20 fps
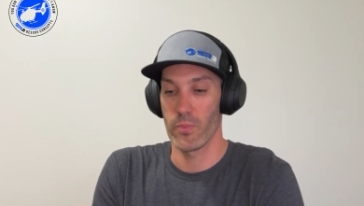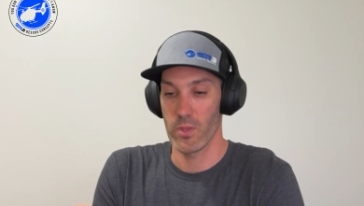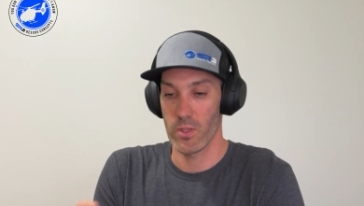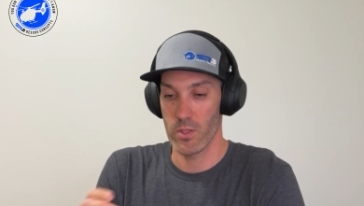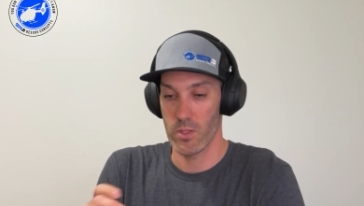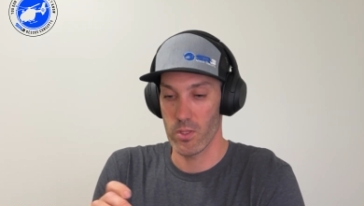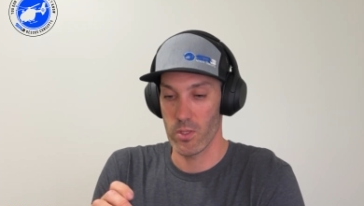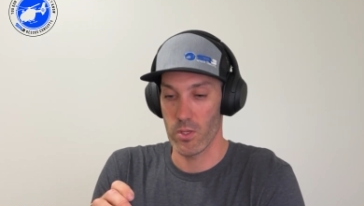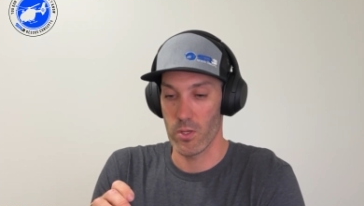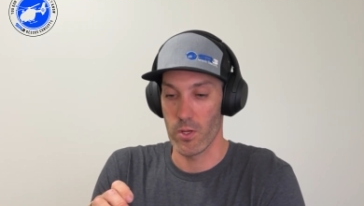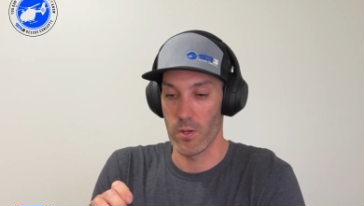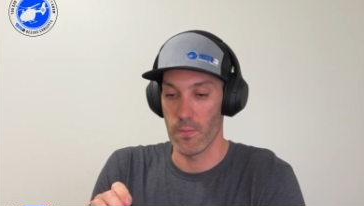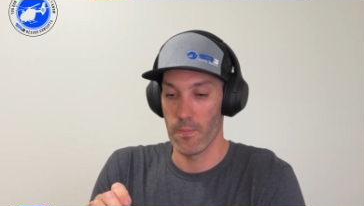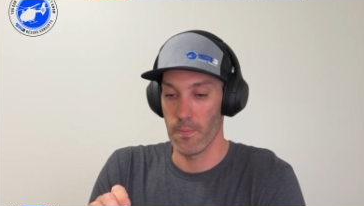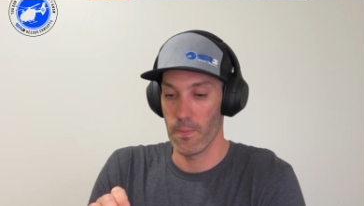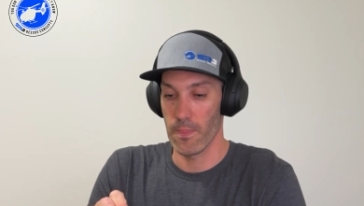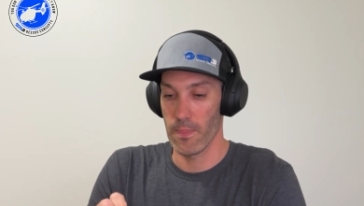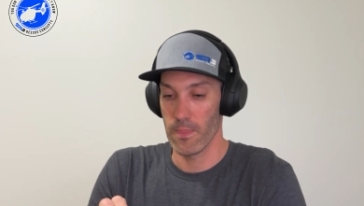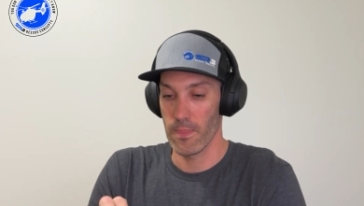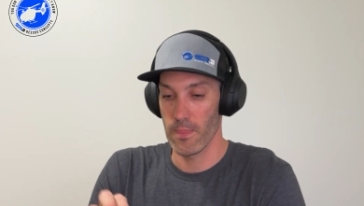So
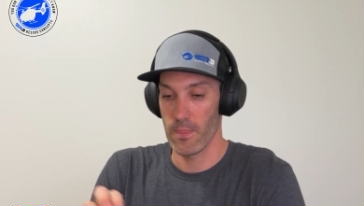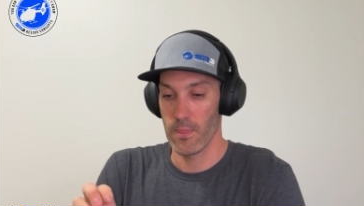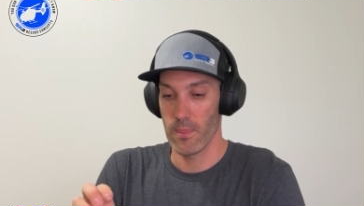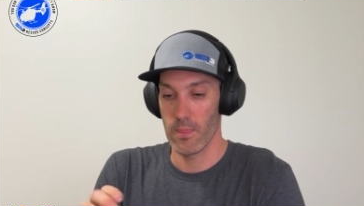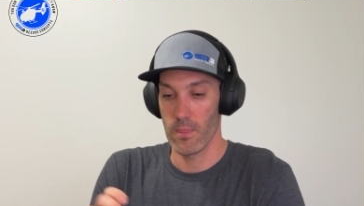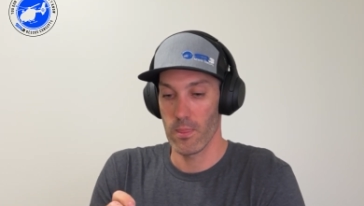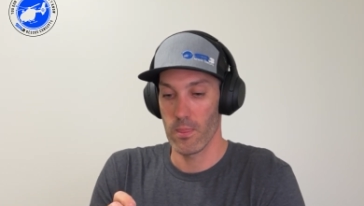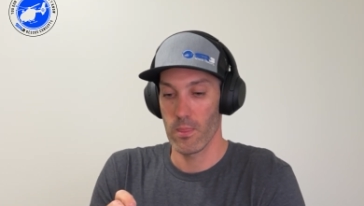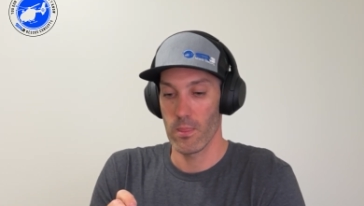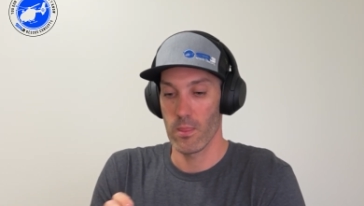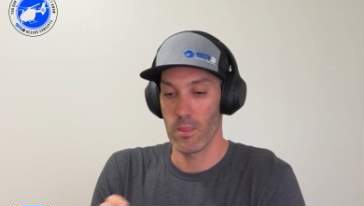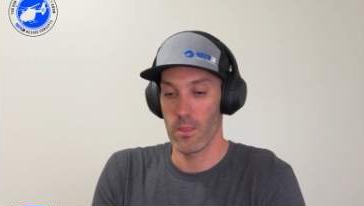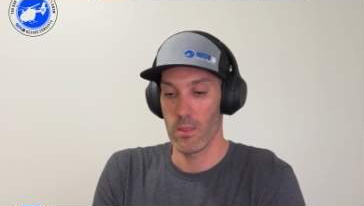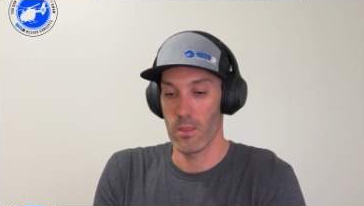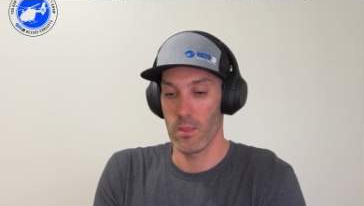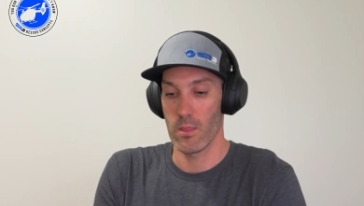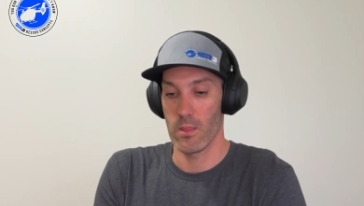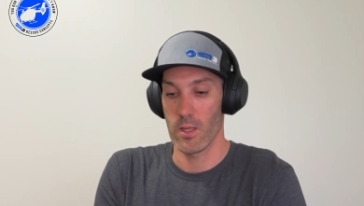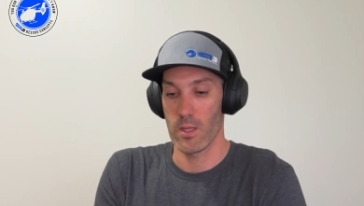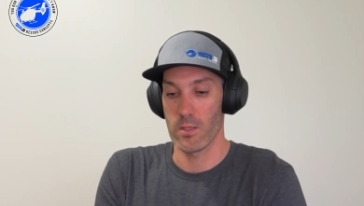
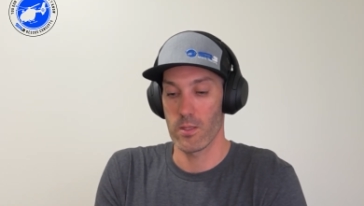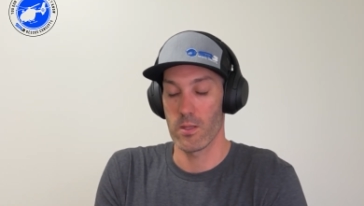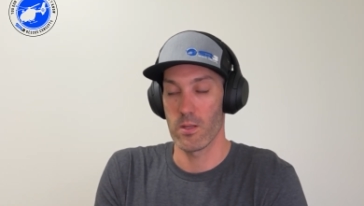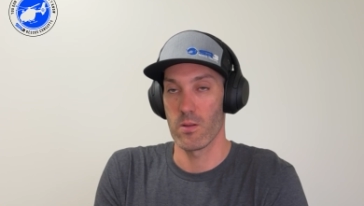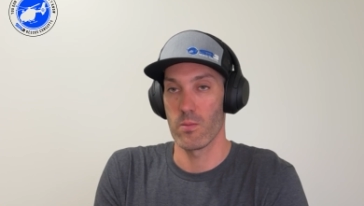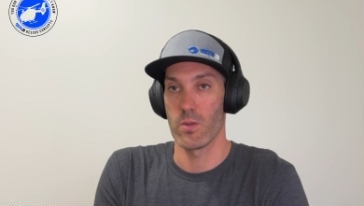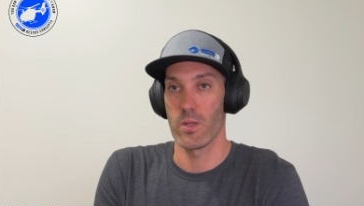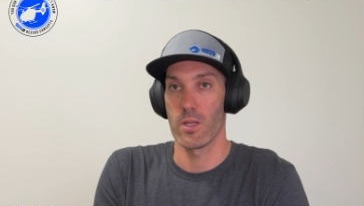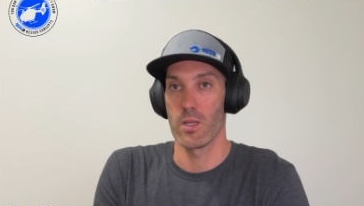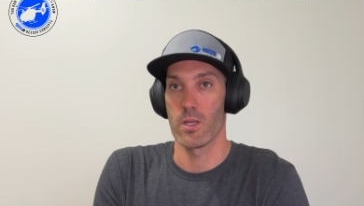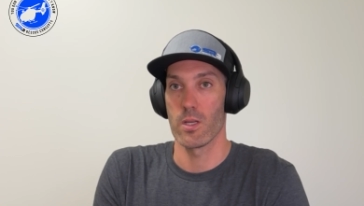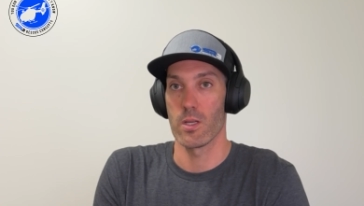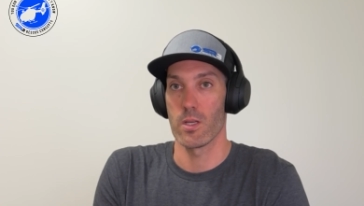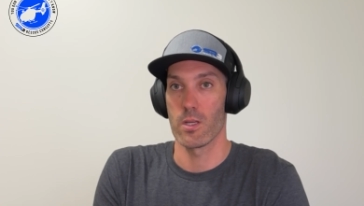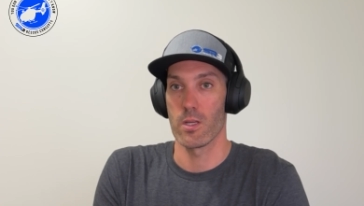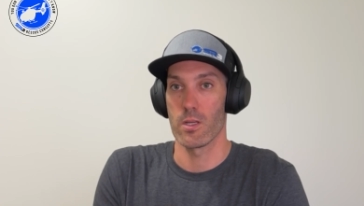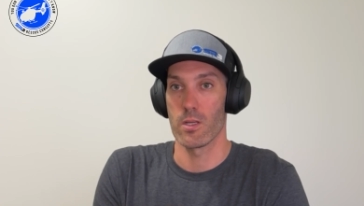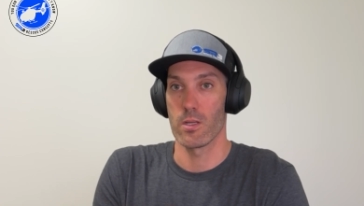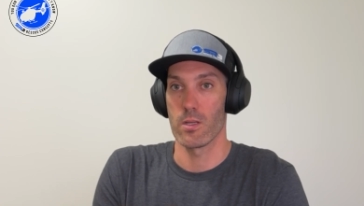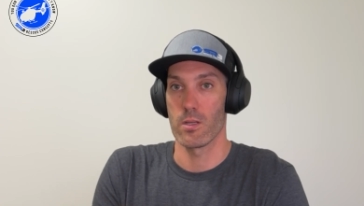that's going to be
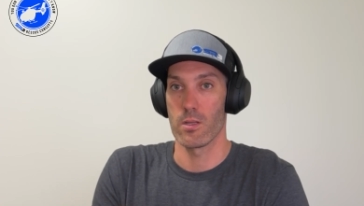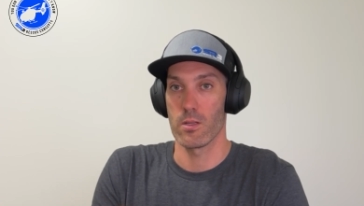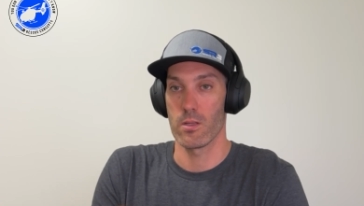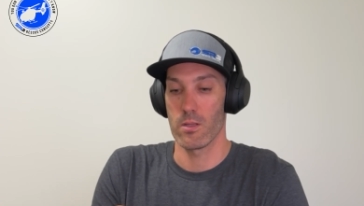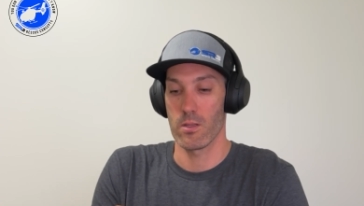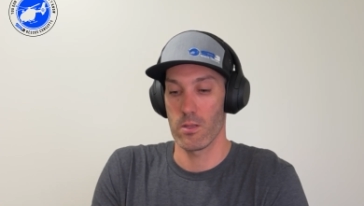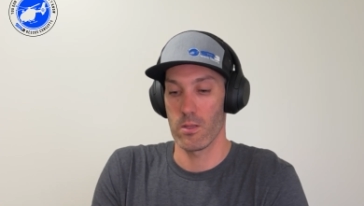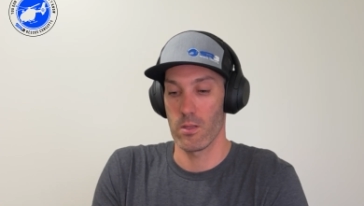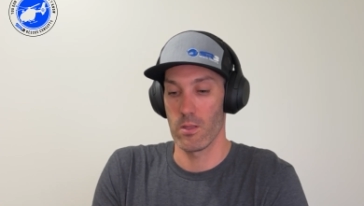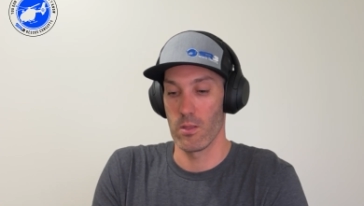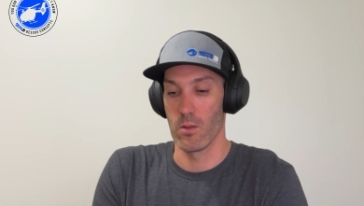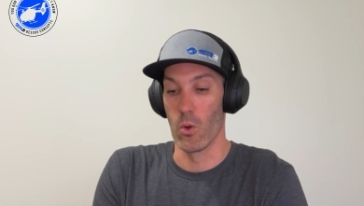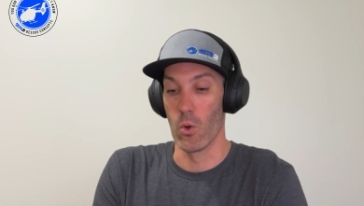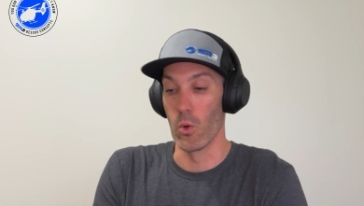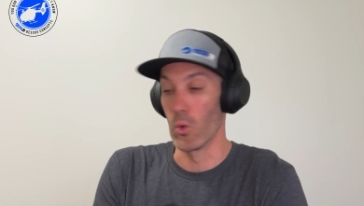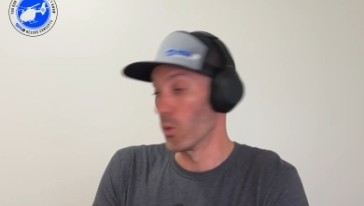all